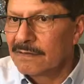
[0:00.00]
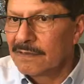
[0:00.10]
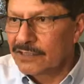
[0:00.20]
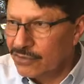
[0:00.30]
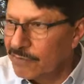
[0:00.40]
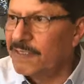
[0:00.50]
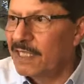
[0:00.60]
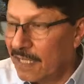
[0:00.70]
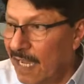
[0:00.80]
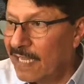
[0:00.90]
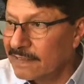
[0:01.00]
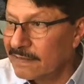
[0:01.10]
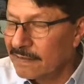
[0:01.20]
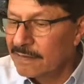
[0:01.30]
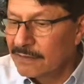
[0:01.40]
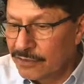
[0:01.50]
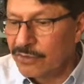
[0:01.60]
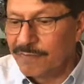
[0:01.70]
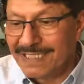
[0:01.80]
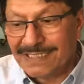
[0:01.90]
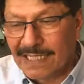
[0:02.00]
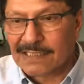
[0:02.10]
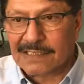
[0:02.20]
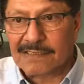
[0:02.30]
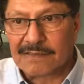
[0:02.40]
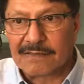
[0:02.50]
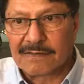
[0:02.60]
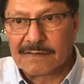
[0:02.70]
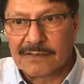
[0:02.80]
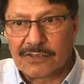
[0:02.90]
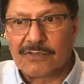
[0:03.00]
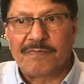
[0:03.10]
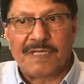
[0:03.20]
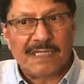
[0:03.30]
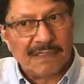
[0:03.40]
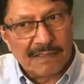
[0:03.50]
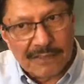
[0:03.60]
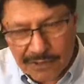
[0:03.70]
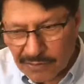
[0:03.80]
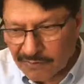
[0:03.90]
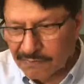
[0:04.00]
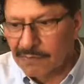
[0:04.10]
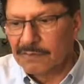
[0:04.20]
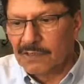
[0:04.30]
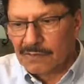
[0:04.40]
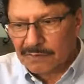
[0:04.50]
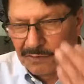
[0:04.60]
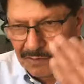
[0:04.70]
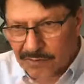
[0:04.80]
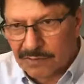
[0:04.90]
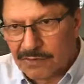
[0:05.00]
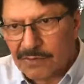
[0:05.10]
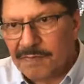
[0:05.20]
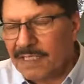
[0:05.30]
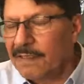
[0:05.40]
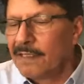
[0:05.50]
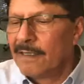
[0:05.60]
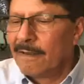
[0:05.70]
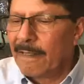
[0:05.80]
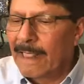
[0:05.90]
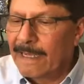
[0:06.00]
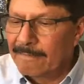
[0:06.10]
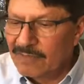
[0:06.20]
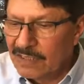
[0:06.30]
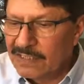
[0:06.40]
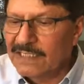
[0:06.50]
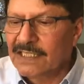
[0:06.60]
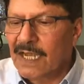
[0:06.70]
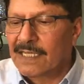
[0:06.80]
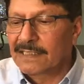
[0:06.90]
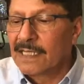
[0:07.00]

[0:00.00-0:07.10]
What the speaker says: It should be the cause, should be just, should be truth, should be just cause.